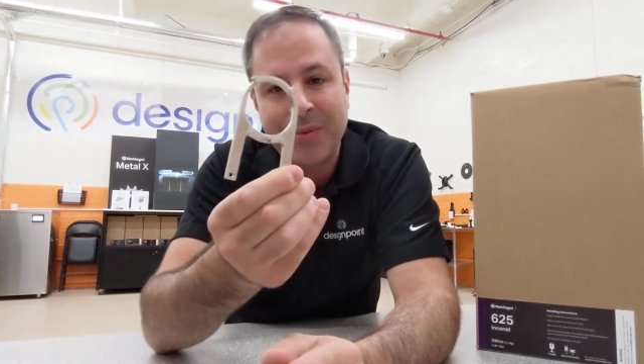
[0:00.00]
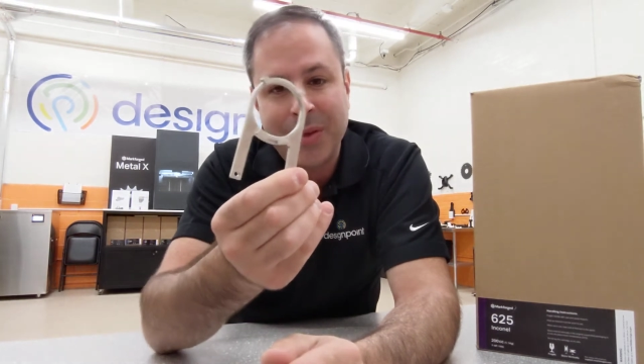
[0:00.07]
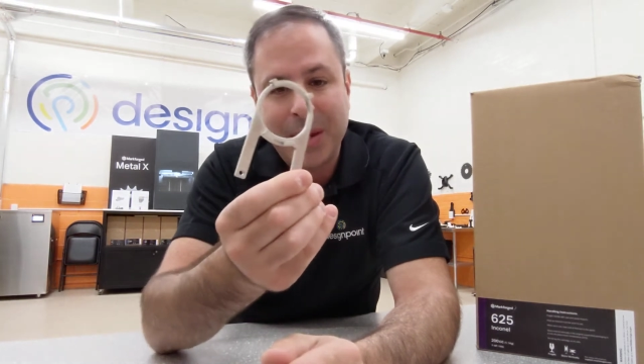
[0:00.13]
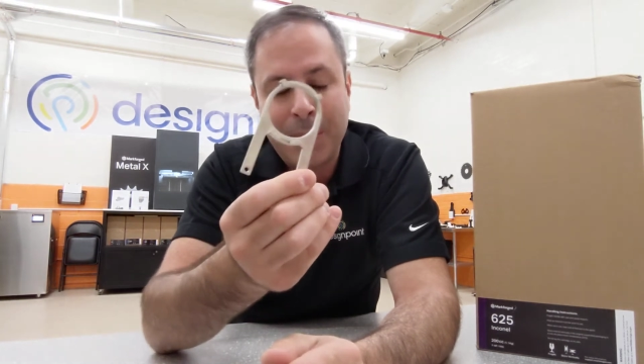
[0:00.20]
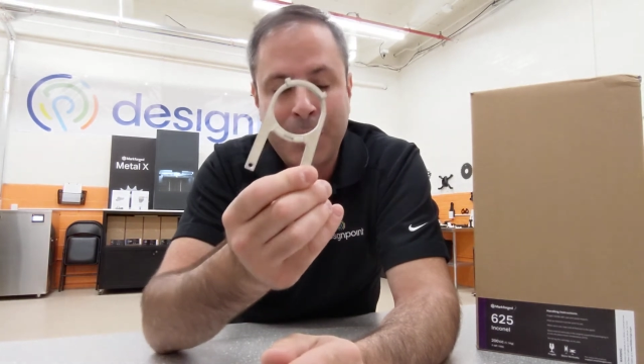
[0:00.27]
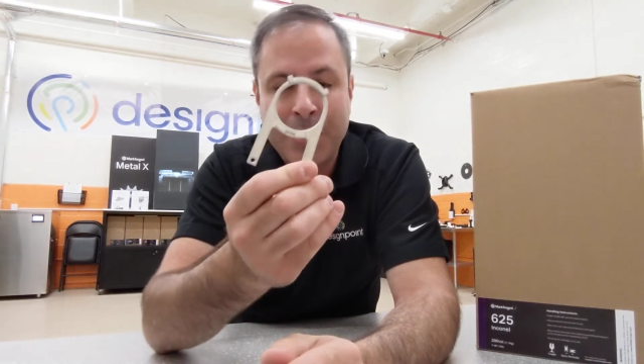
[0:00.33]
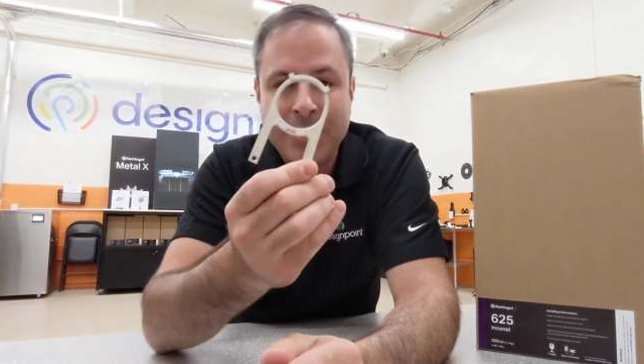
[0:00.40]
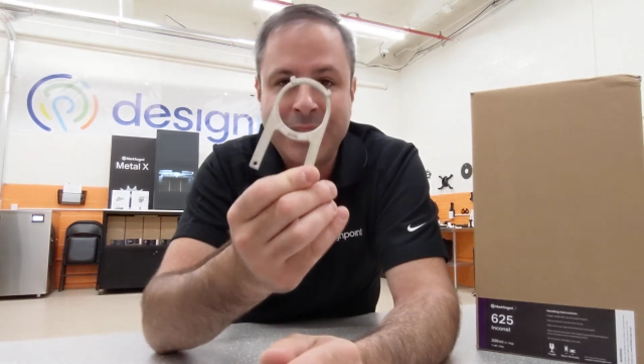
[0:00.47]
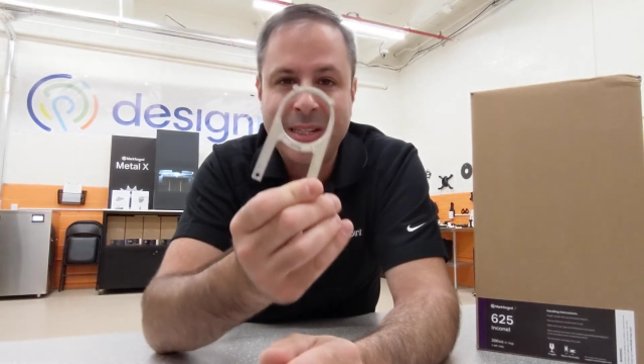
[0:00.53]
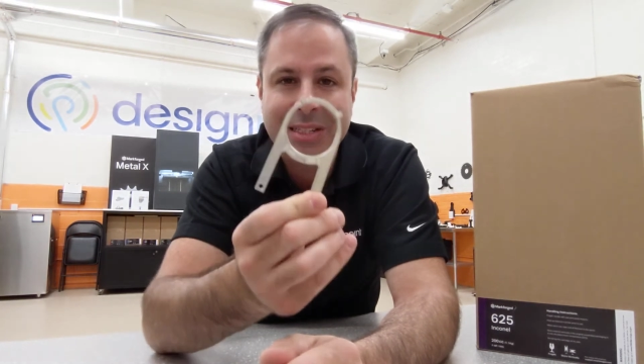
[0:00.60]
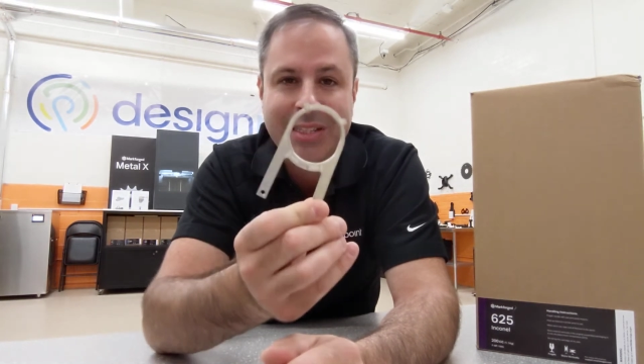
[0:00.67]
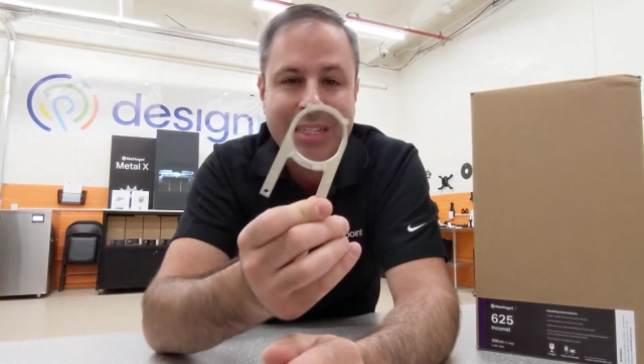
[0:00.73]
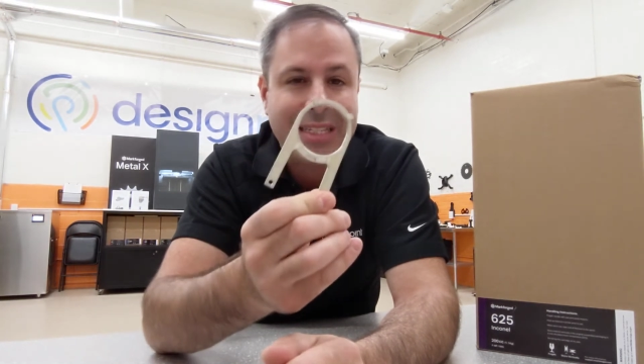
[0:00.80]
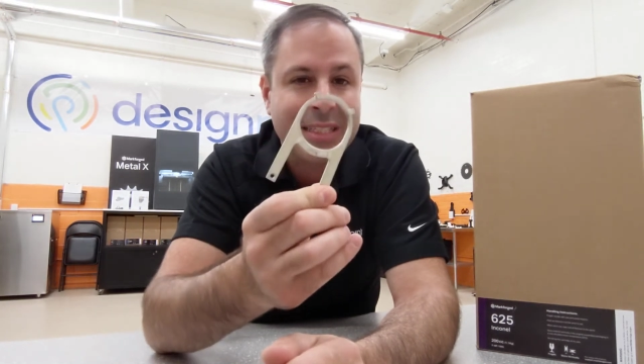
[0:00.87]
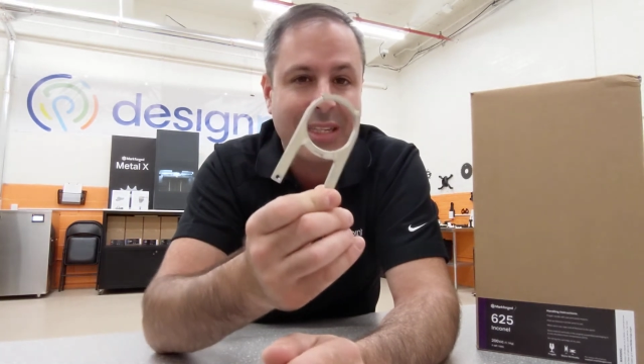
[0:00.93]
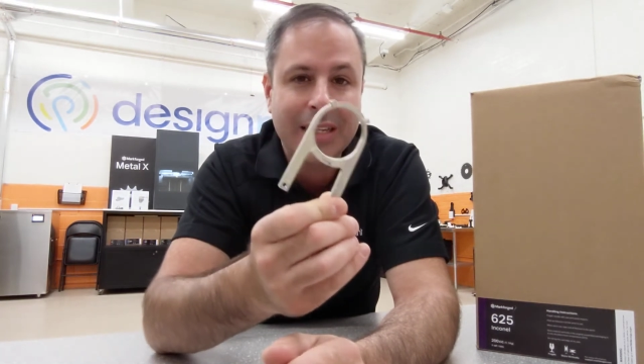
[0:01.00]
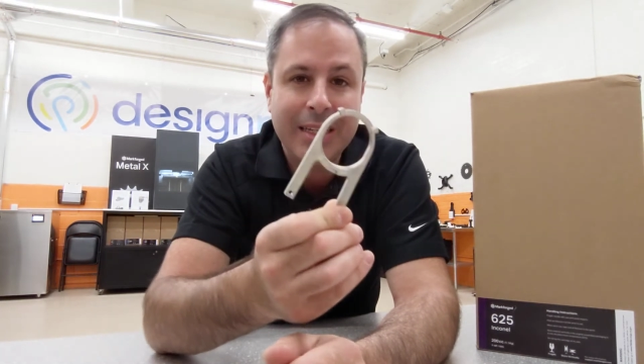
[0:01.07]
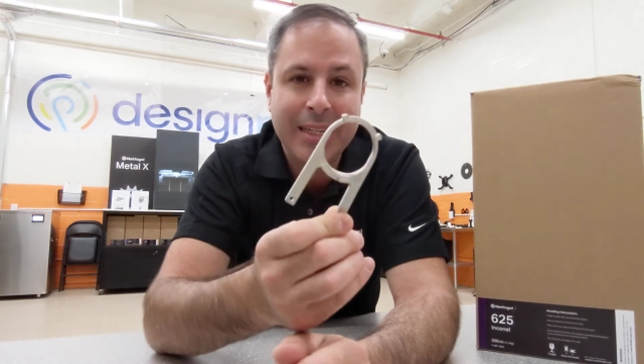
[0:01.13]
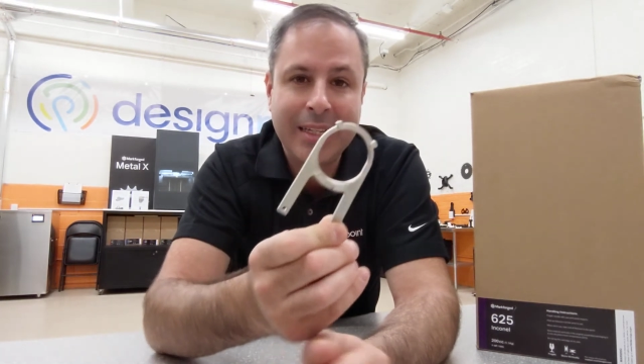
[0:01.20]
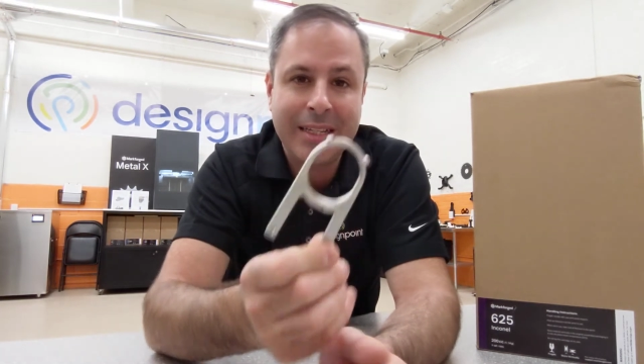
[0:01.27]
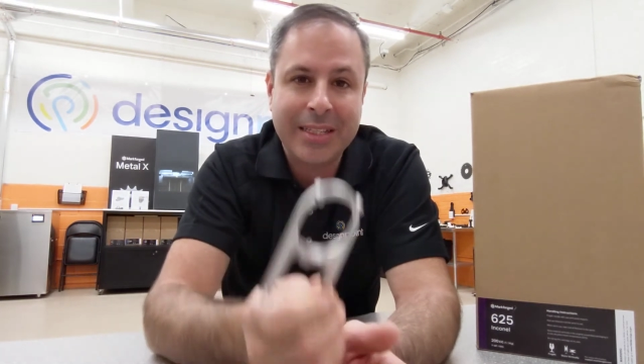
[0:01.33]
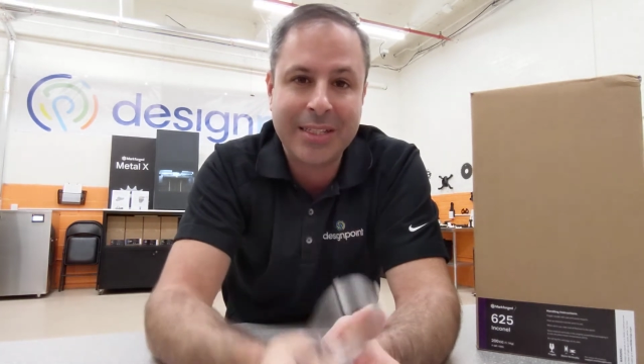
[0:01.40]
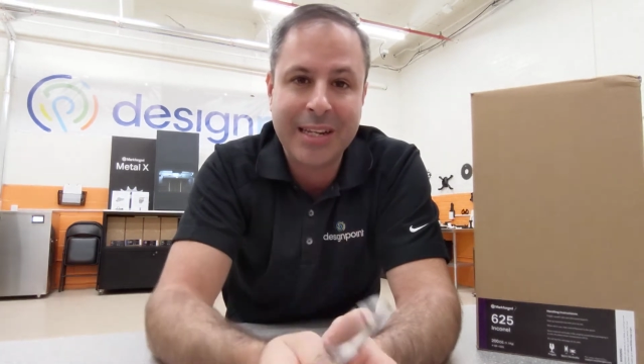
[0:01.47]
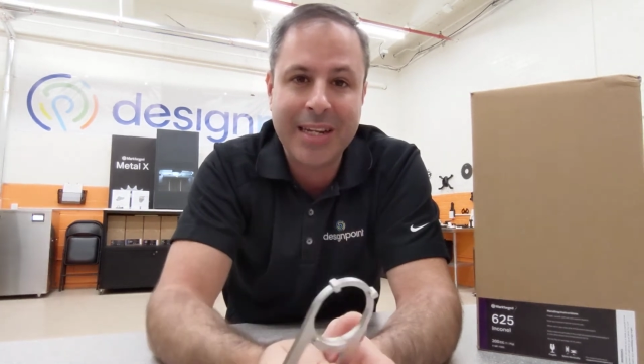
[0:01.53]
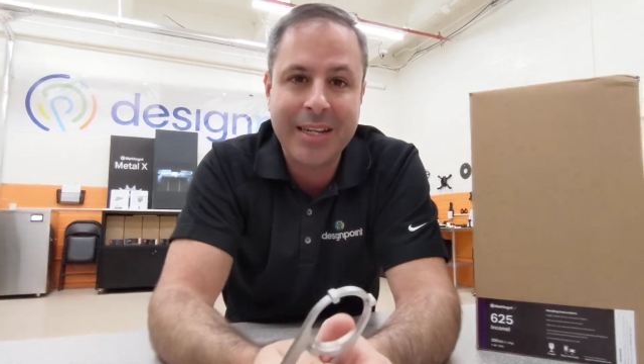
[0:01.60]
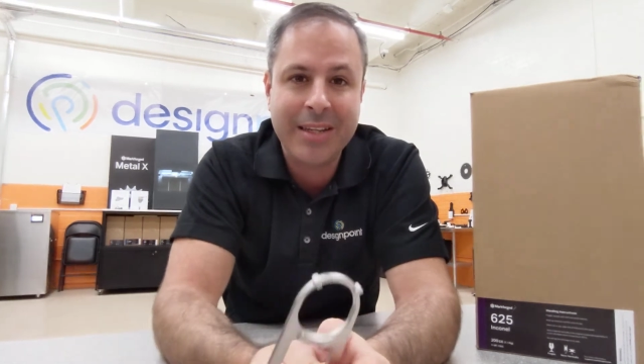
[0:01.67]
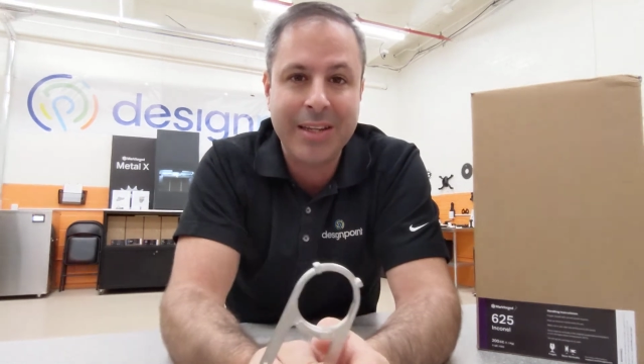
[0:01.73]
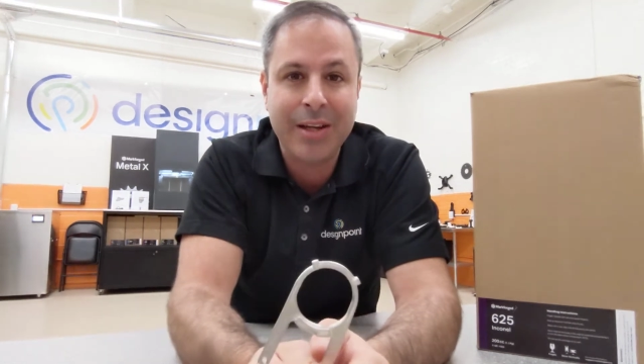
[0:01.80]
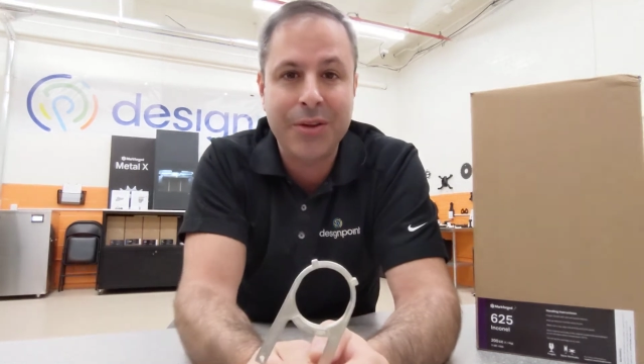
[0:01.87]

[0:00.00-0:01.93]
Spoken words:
It prints as easily as any of the